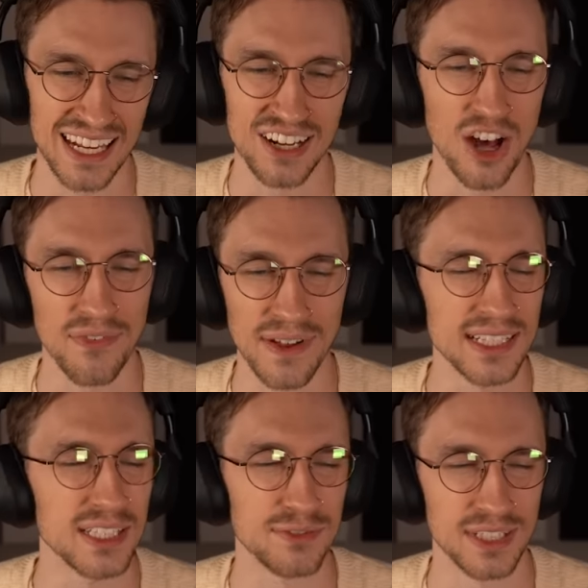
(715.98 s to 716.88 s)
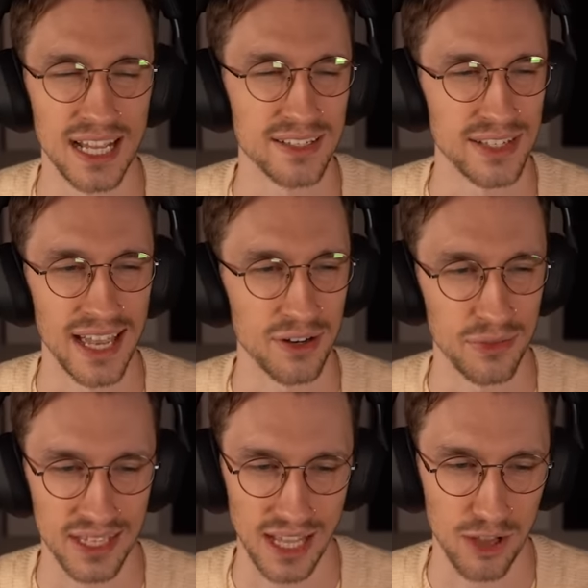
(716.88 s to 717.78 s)
In an offensive sense, I don't
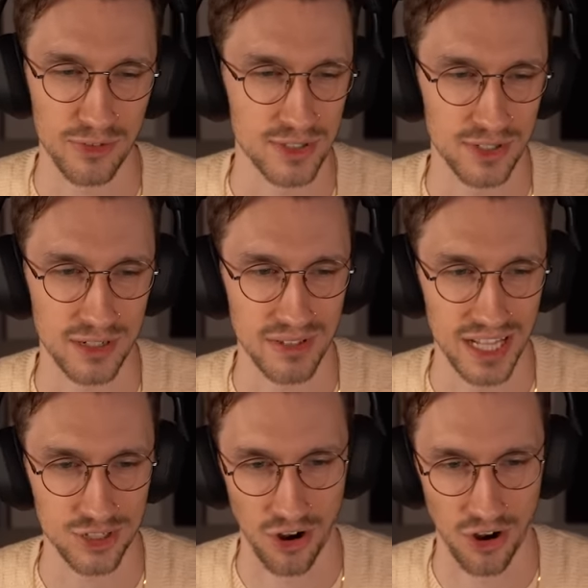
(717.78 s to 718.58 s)
think elephants are gonna be that